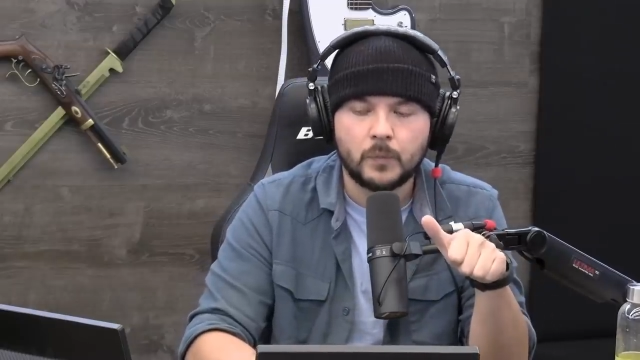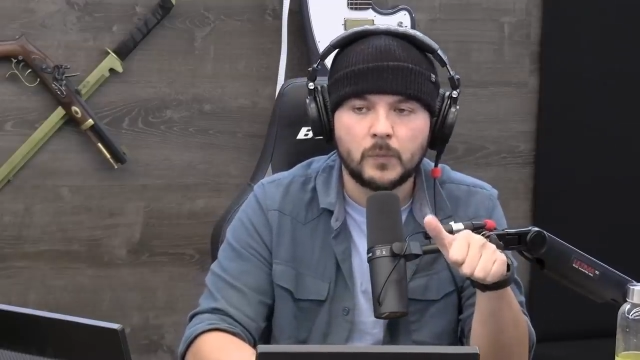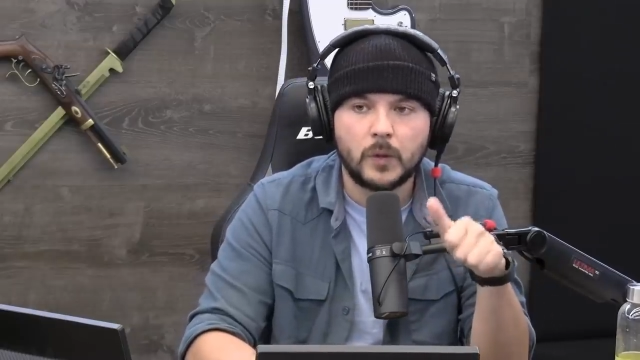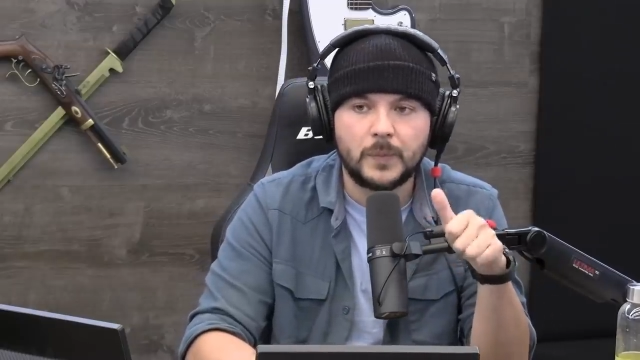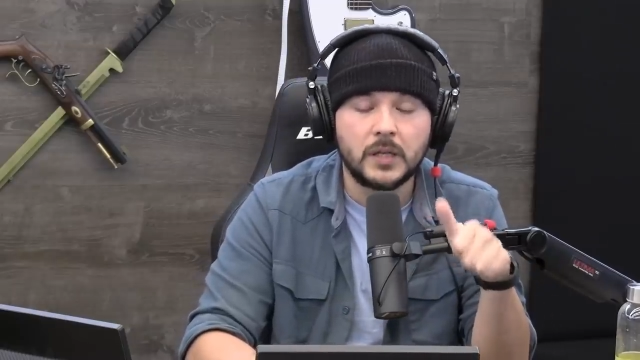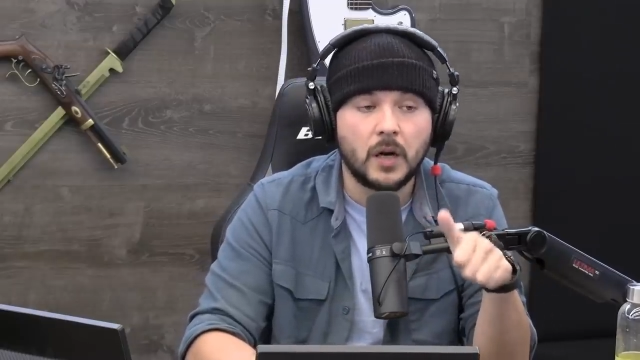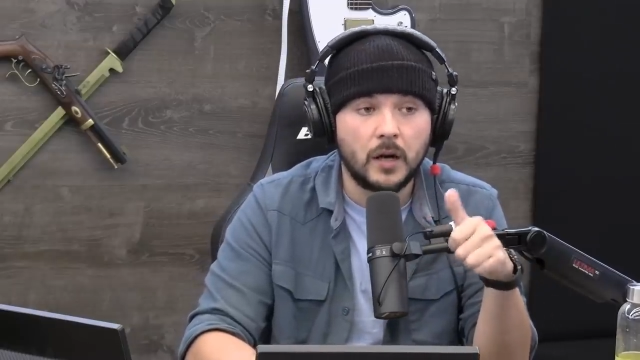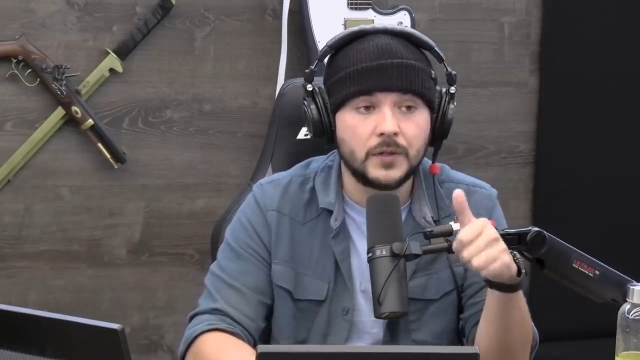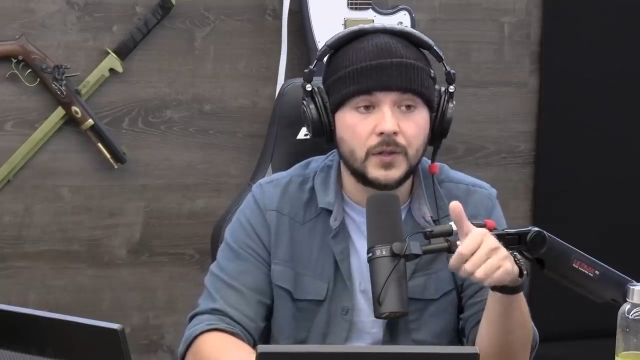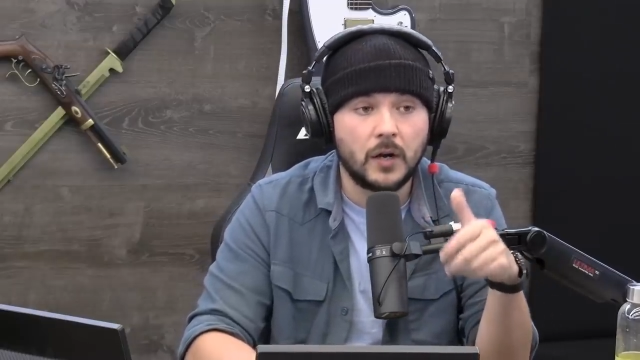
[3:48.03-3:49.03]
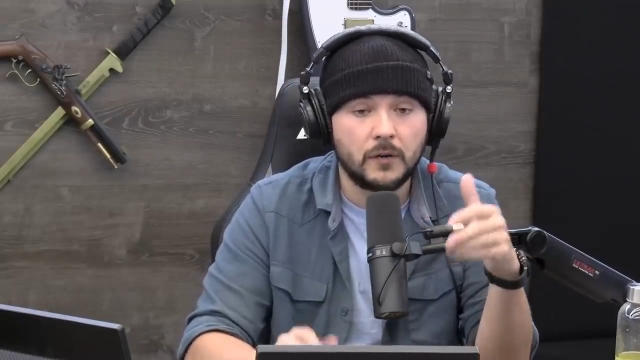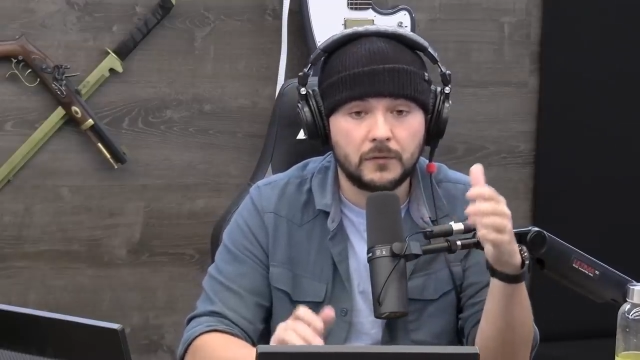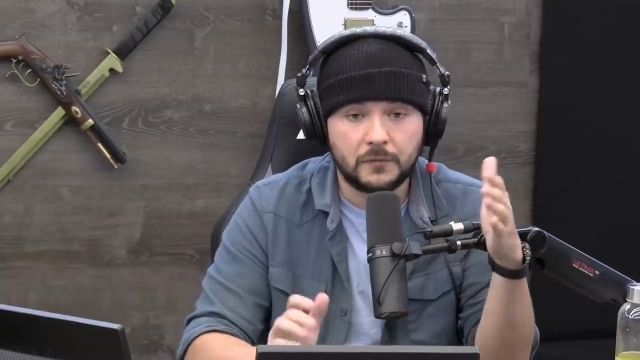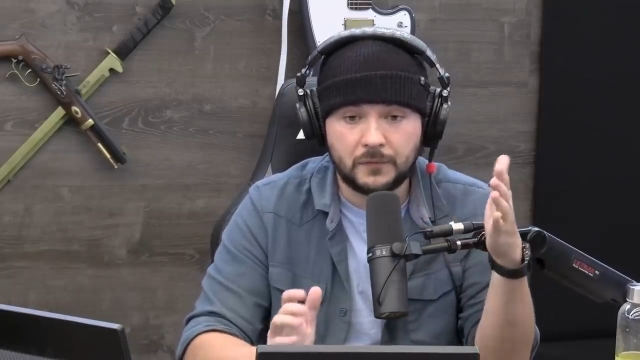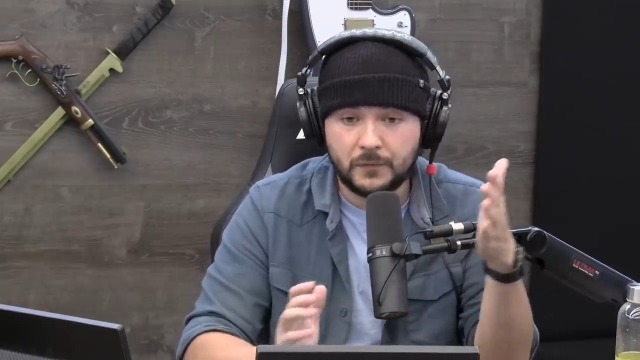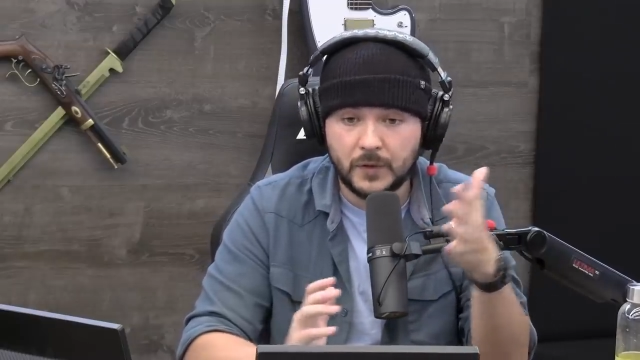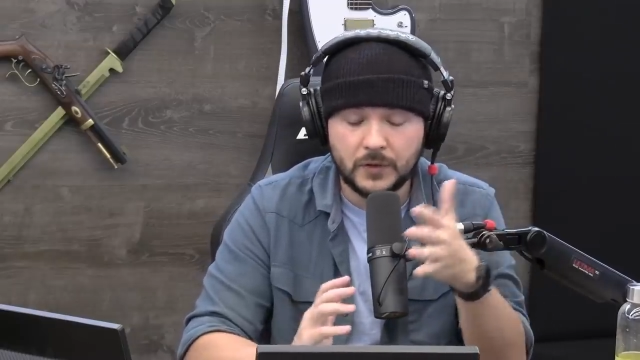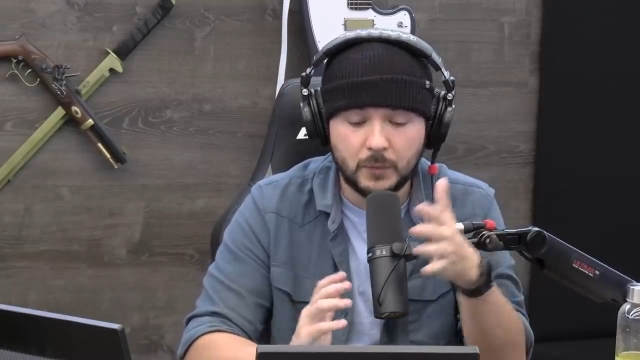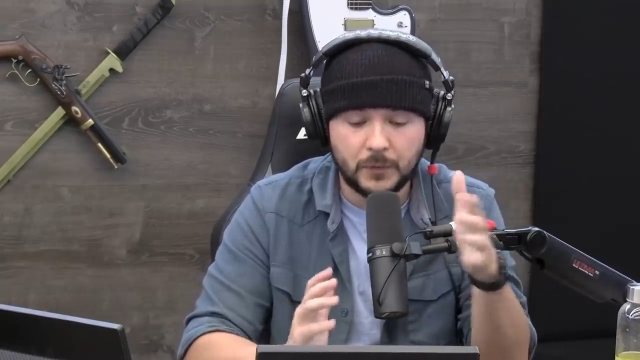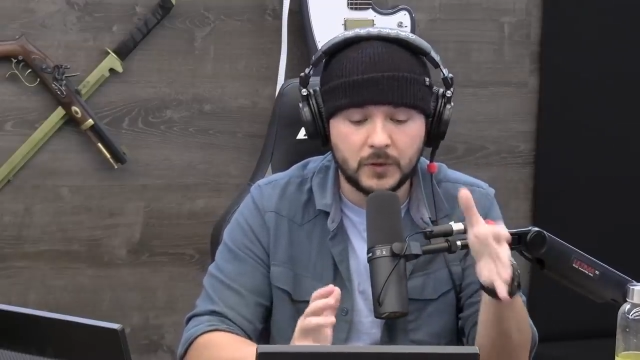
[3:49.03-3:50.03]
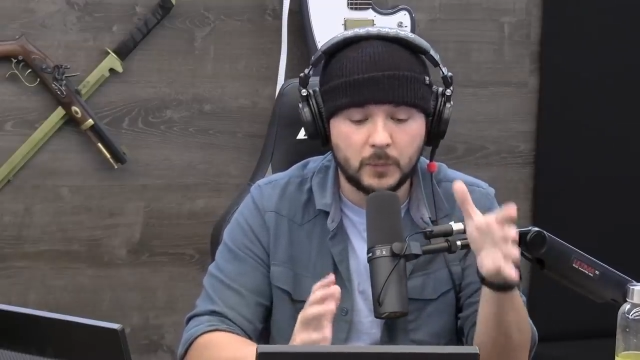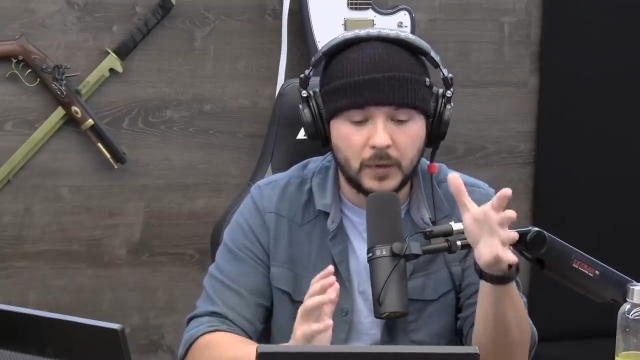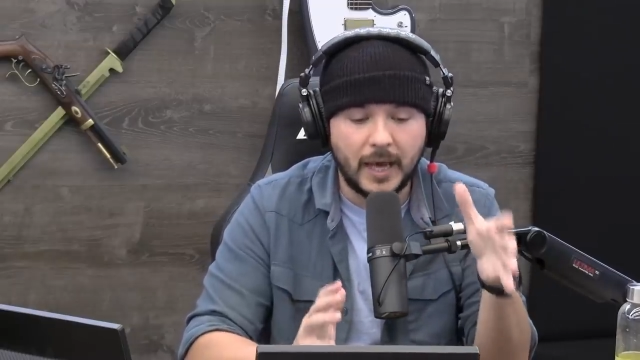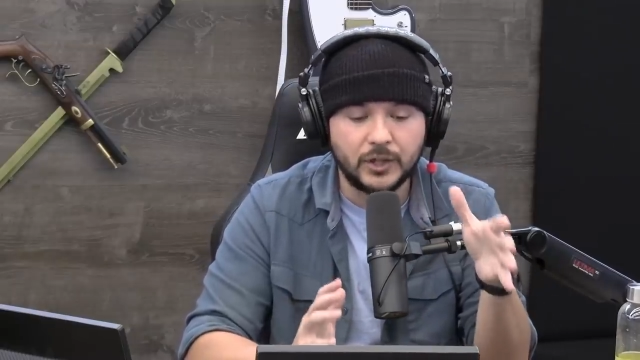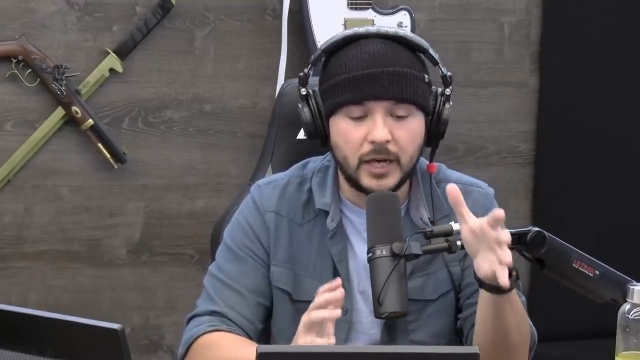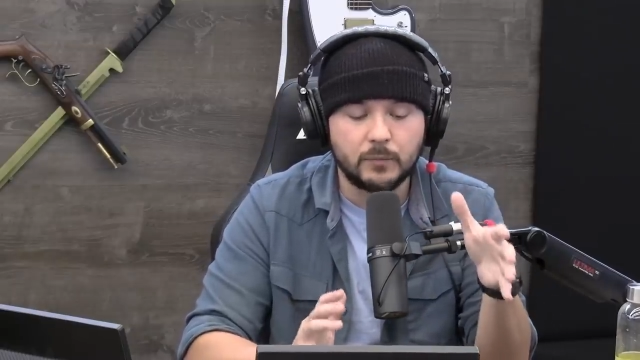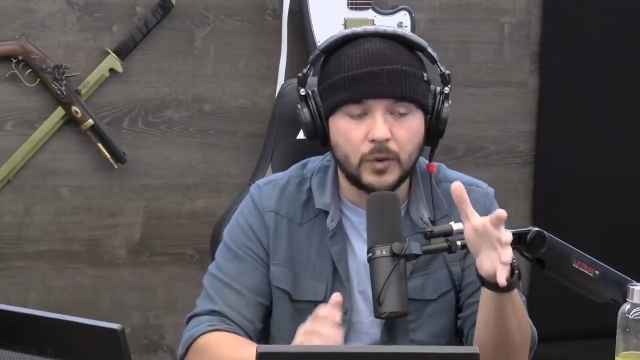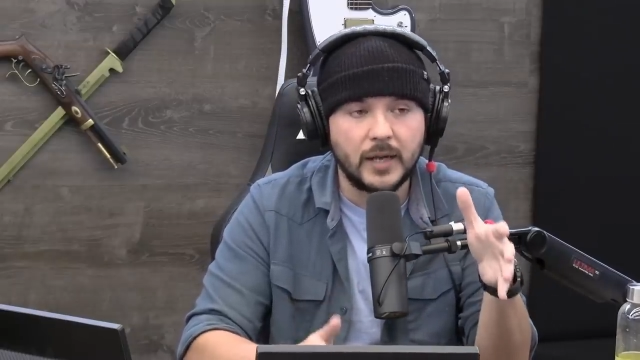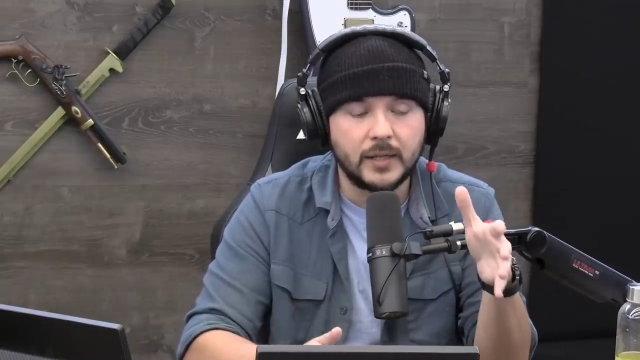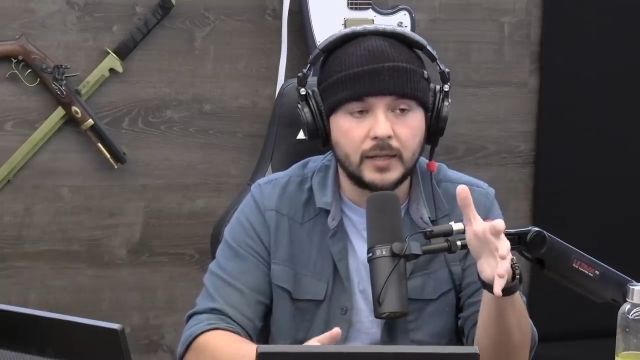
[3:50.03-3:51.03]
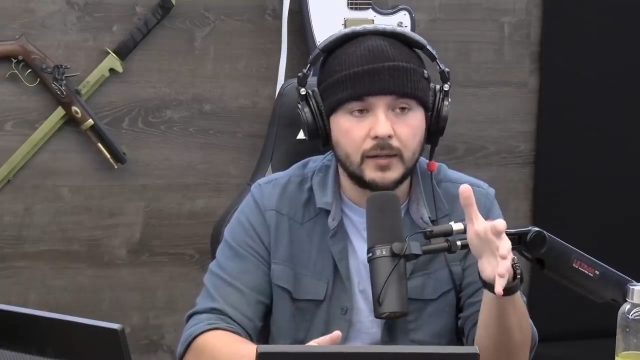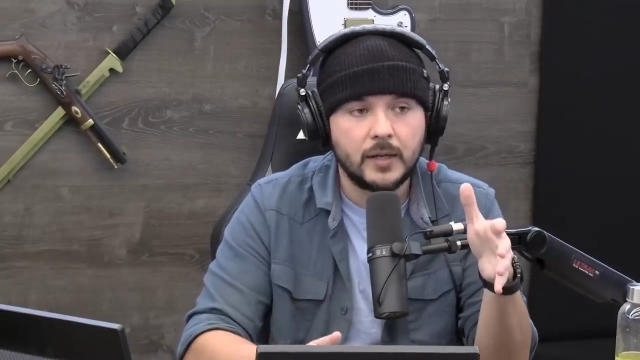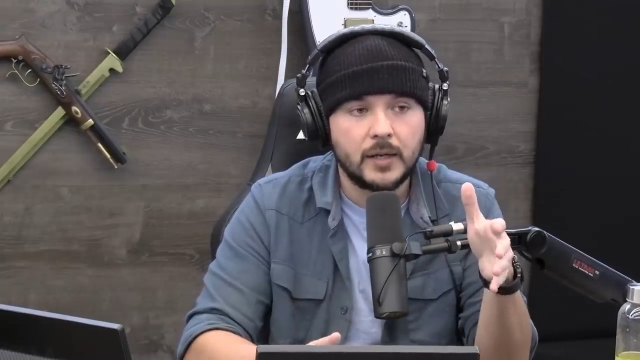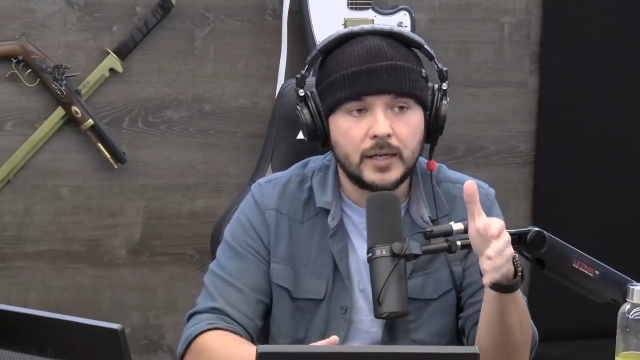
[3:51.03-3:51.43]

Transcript: but because of the supply chain breaking